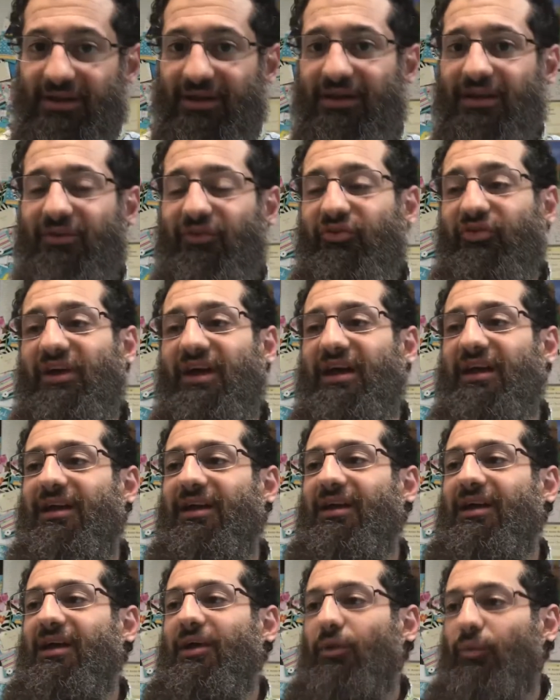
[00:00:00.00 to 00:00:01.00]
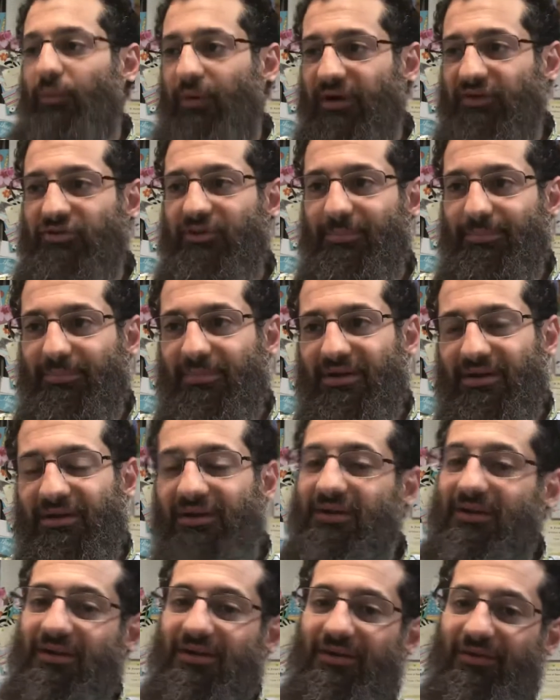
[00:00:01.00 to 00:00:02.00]
He didn't say, worship
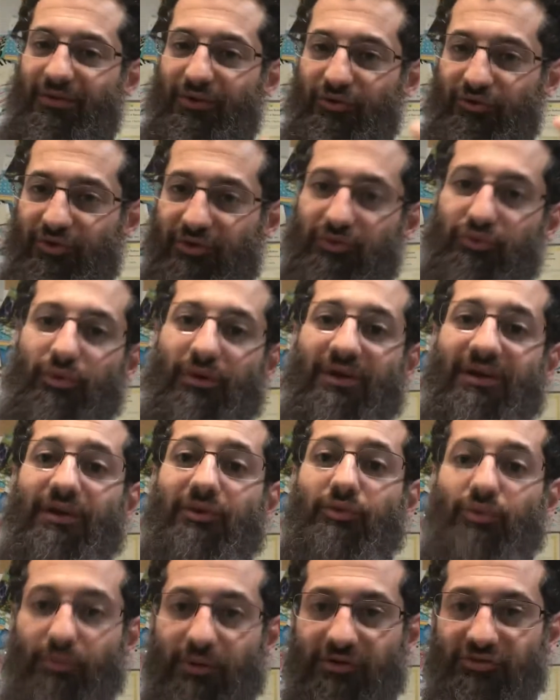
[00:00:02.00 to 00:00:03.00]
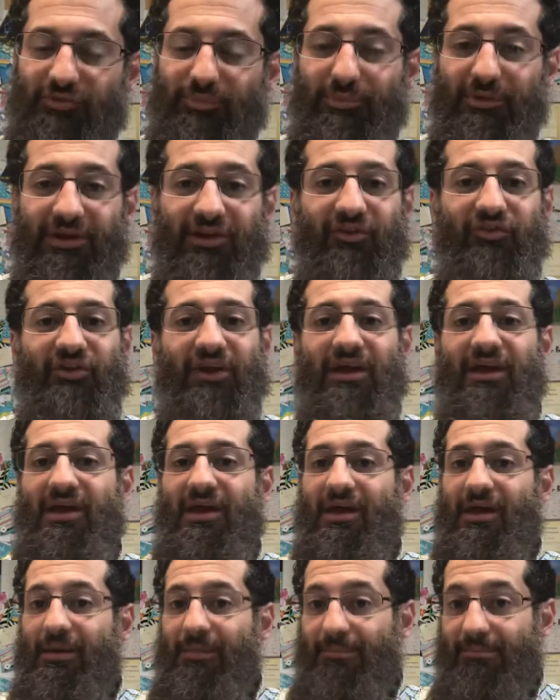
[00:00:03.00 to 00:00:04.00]
me, those who are too arrogant to worship me. He didn't say,
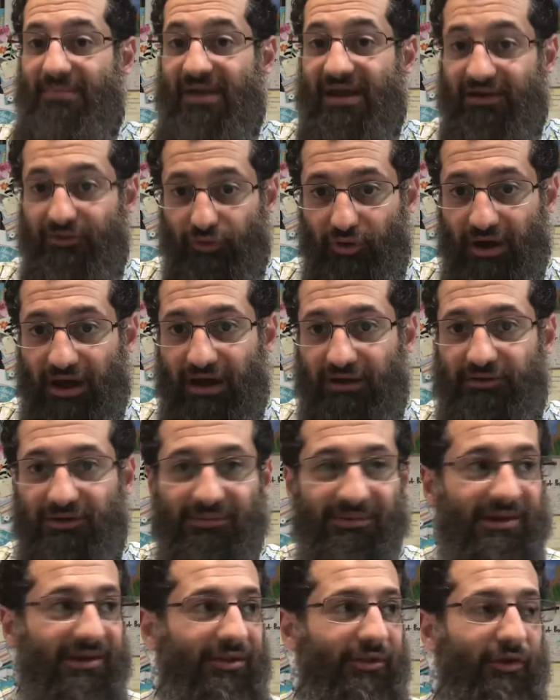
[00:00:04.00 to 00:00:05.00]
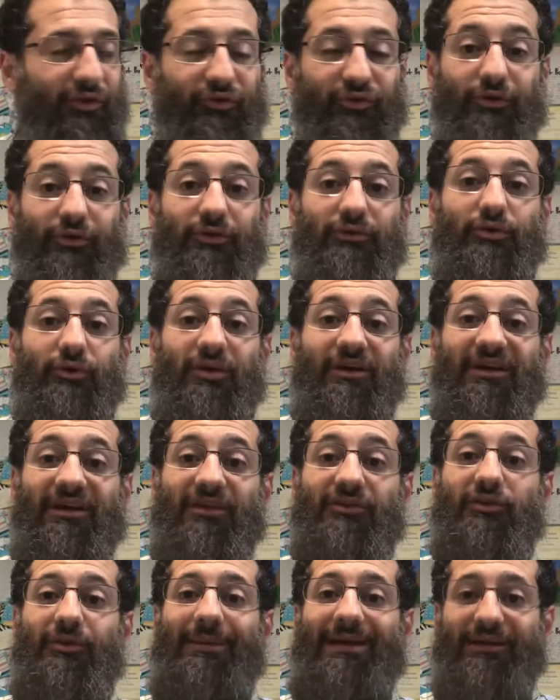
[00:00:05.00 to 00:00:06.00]
make dua to me, those who are too
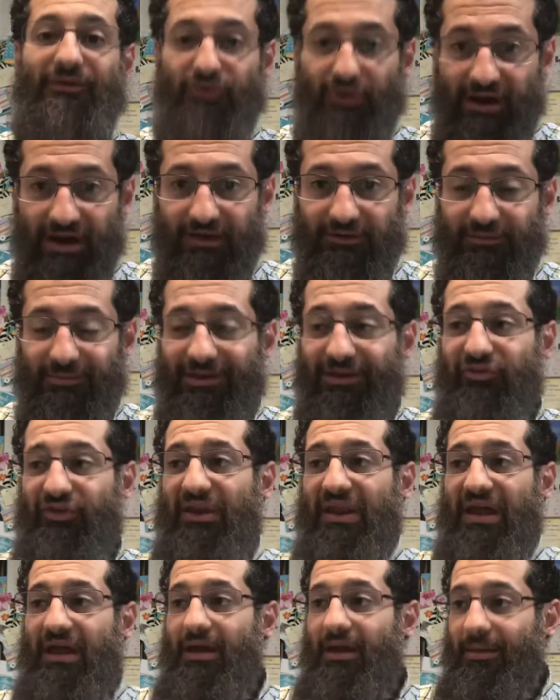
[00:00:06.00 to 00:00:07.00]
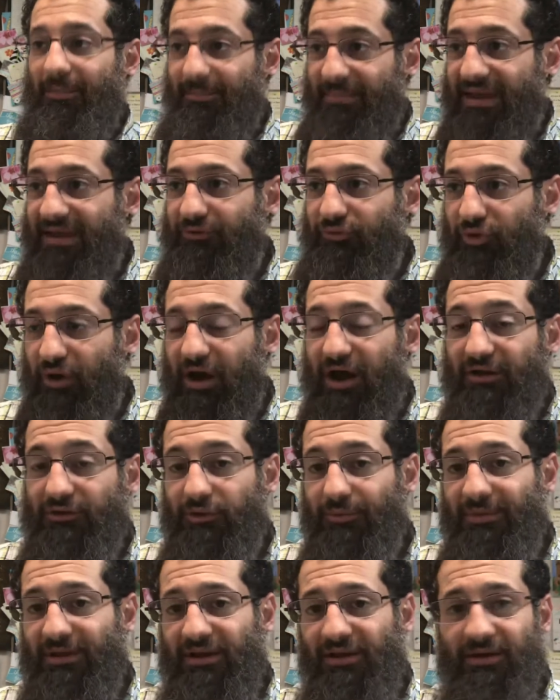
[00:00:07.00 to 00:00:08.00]
arrogant to make dua to me. He said, make dua
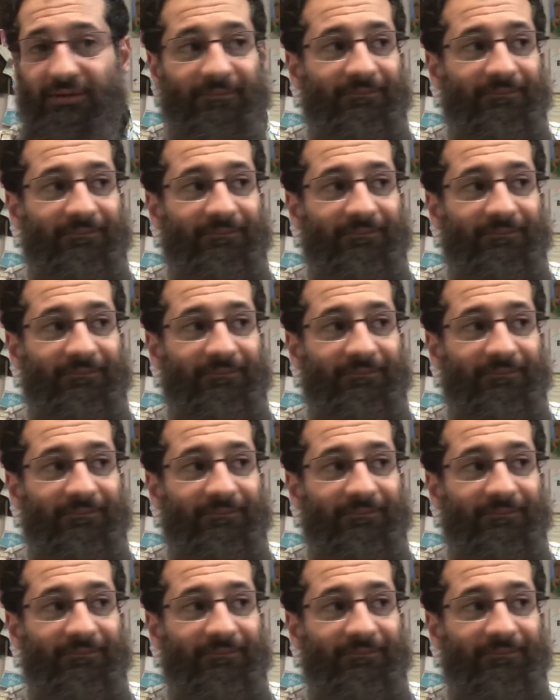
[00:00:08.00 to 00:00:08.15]
to me.